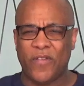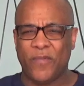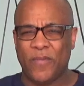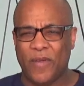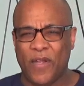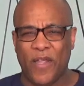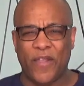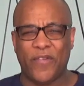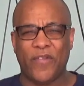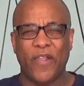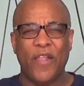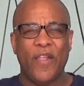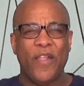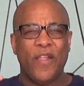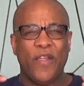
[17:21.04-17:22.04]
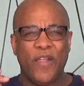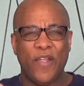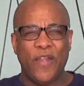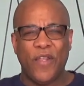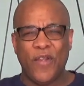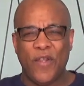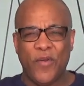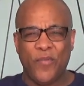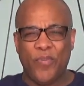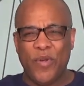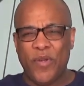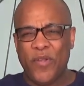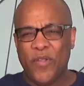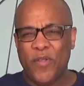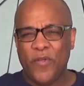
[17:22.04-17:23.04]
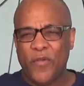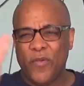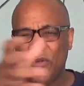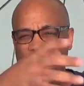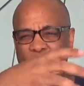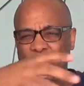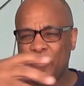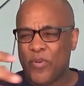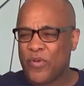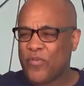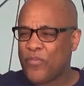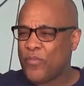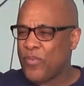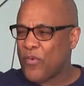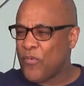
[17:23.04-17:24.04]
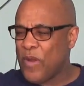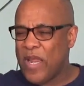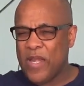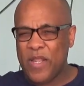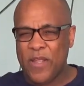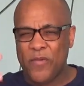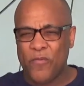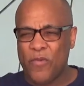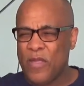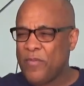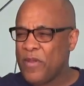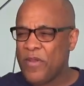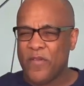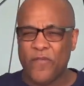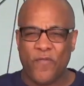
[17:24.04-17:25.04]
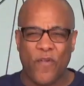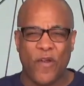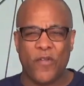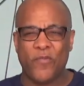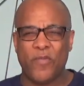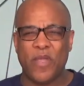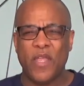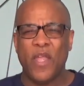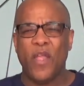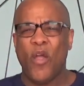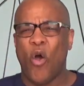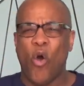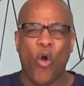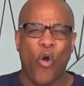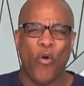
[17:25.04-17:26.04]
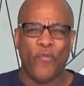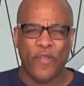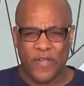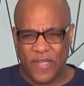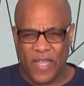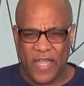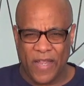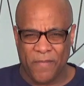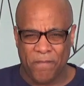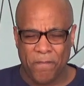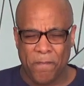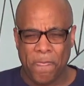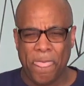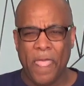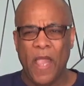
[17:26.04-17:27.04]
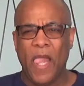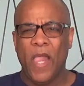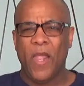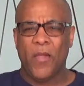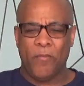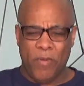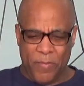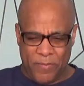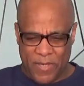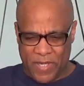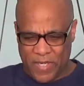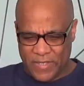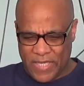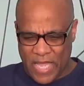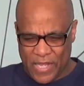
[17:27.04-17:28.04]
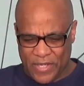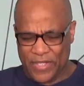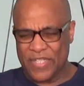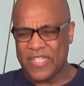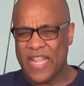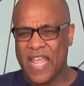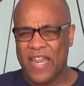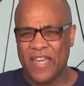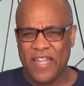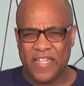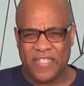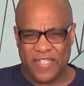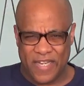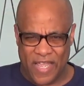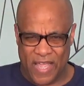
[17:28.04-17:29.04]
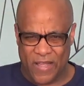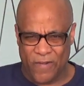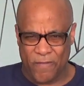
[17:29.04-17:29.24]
of lust, and, and, and putting, uh, parading women in front of me all the time. But because I understand this now,